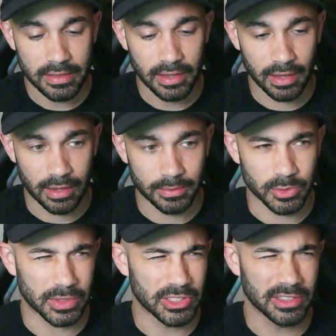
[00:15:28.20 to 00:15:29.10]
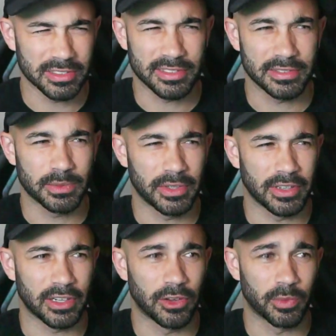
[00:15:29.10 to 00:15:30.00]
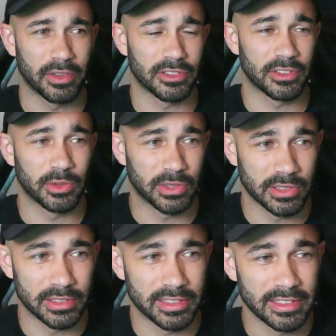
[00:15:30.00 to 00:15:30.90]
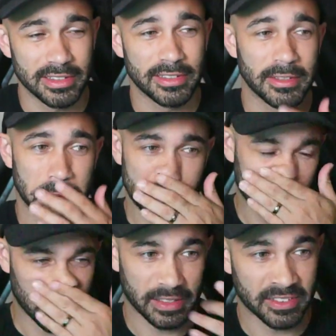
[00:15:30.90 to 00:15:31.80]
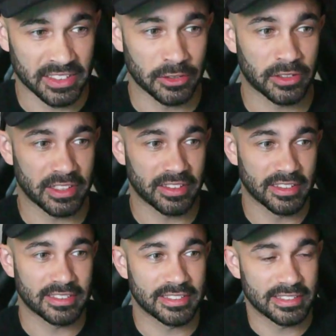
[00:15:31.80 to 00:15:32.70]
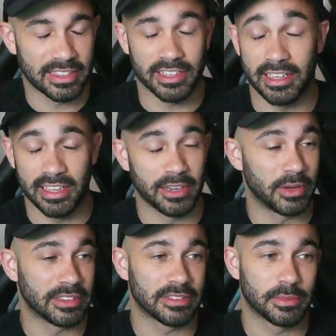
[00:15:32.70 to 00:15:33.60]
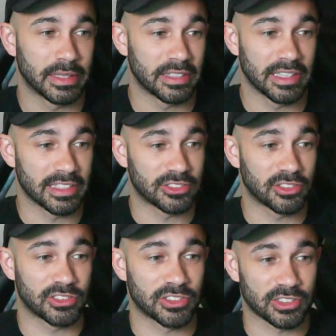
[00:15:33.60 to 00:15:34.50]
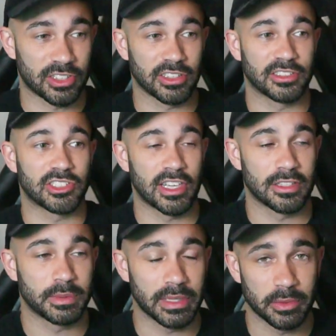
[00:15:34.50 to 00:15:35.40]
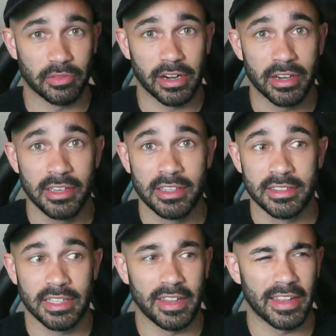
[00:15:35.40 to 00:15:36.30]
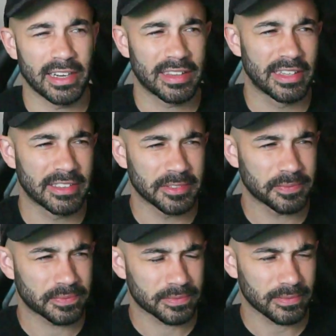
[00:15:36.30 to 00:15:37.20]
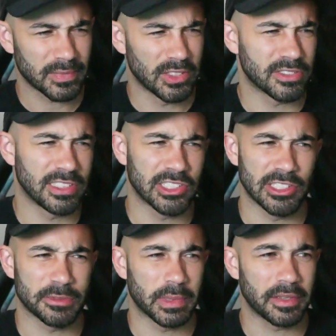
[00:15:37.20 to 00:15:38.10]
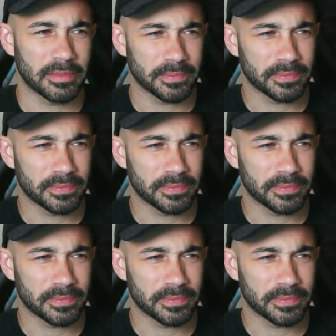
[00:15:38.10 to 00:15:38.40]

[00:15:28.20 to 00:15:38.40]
Sweatshirts. What are they called when there's no hood? They look like this. All right. Anyways, but just across the chest, Becoming Fire. And then I think there's t-shirts, but